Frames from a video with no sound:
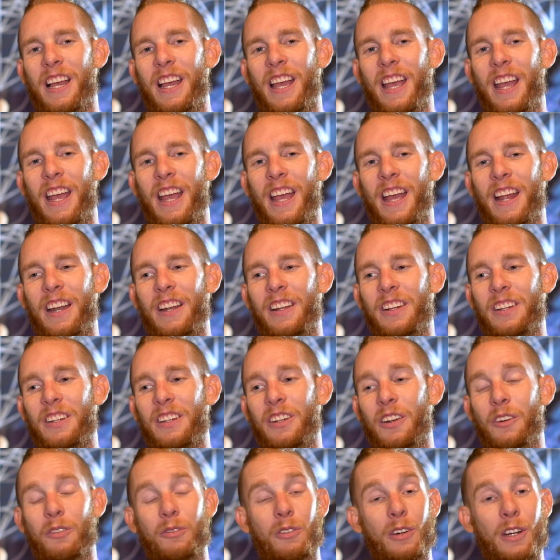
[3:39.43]
And,
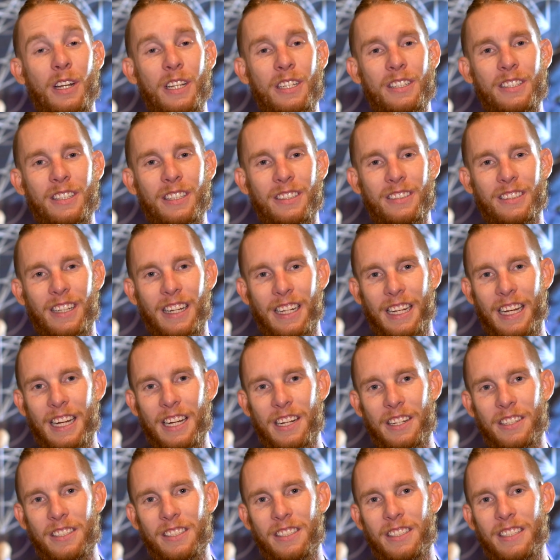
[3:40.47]
for instance,
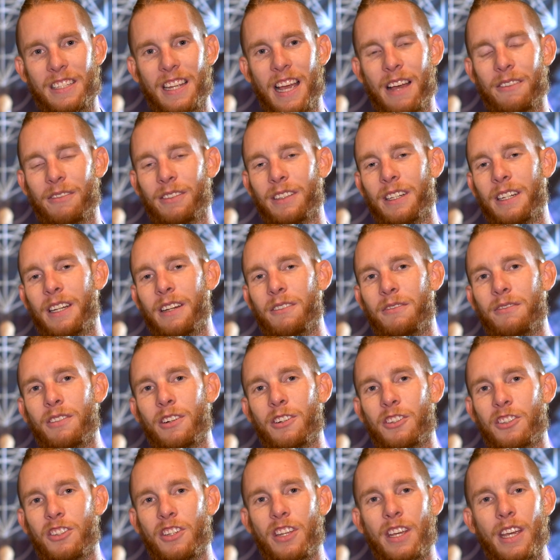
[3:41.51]
here's definitely a
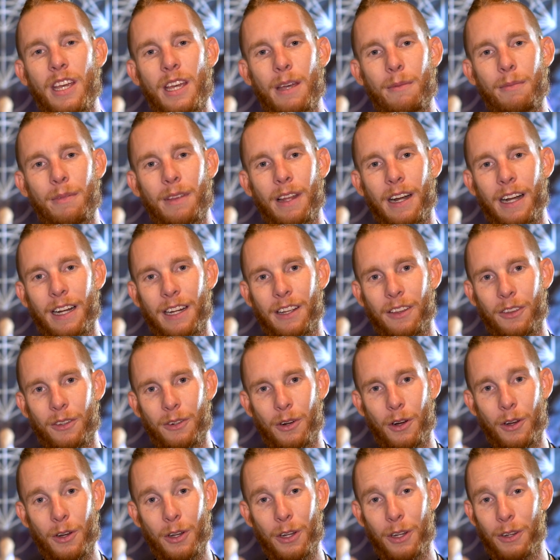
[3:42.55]
first tip that I can
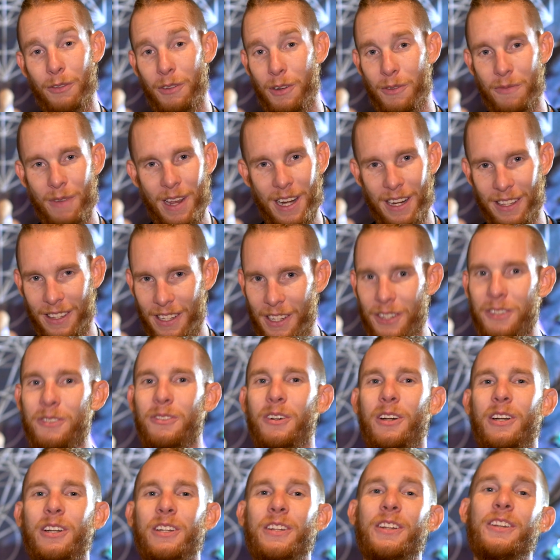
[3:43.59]
throw you. If you've made it this
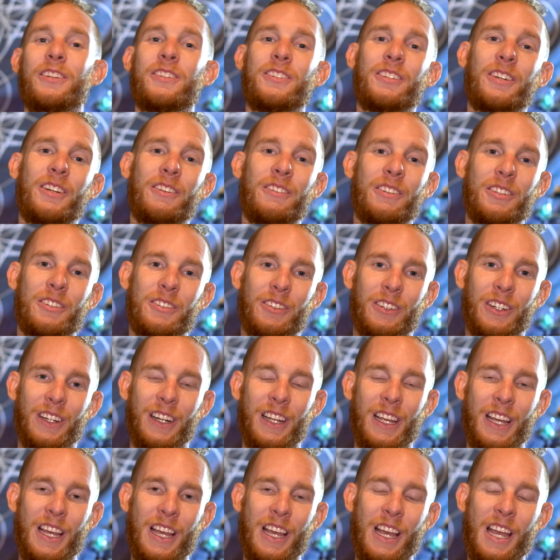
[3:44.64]
far, you deserve this one.
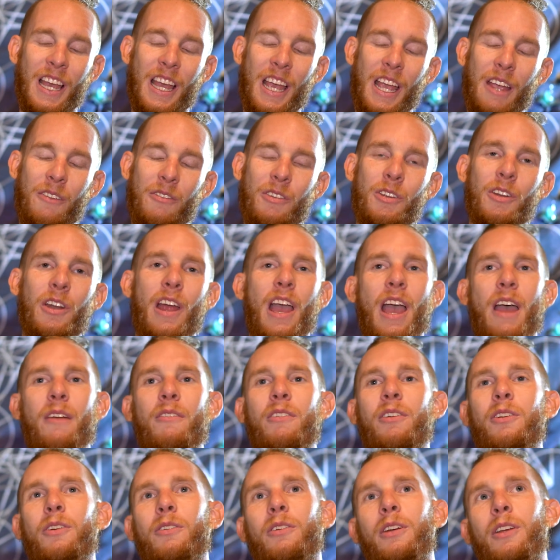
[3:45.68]
If you're
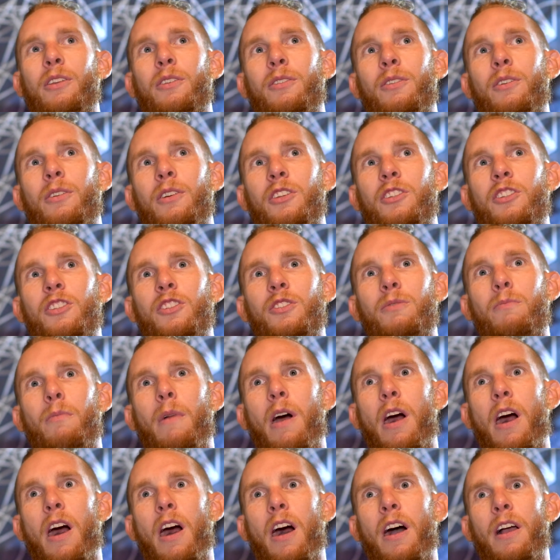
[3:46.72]
ever going through a
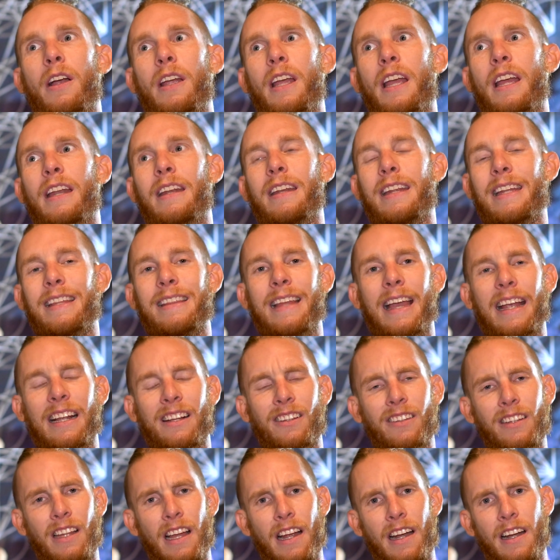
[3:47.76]
smog and need that
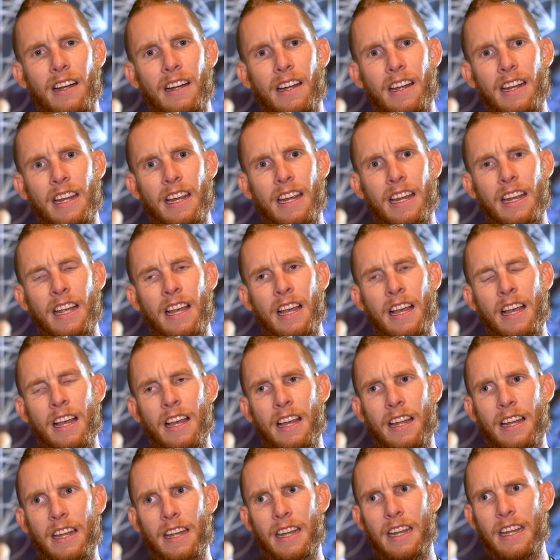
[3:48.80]
clarity,
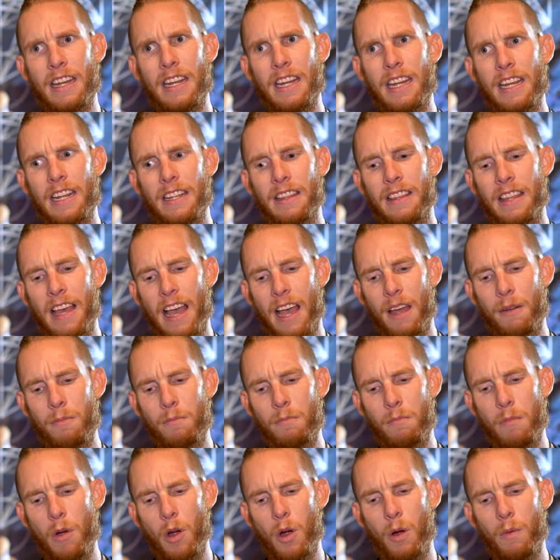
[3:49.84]
need that
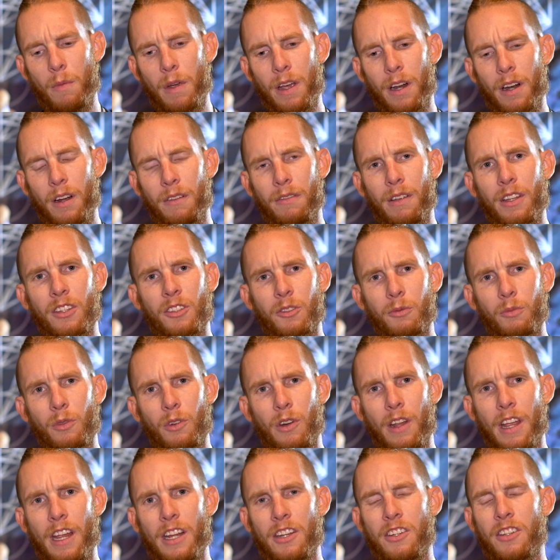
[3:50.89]
moment of
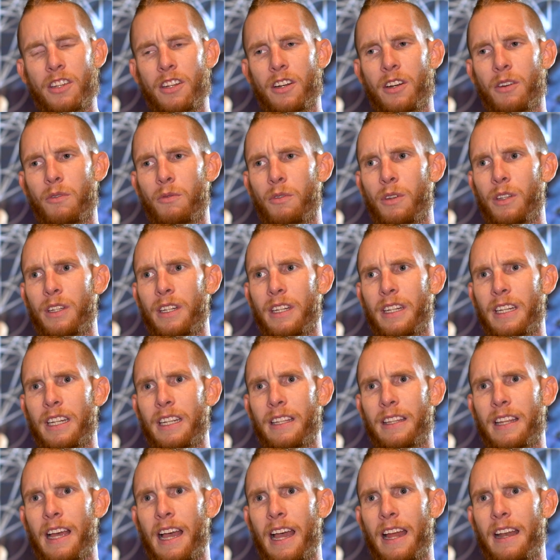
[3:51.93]
inspiration, or really
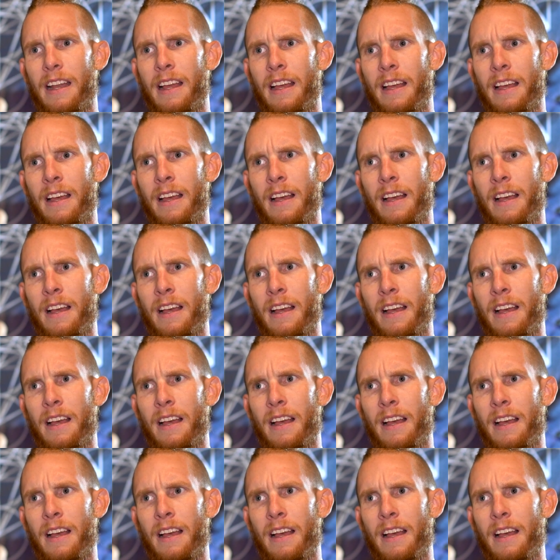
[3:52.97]
need that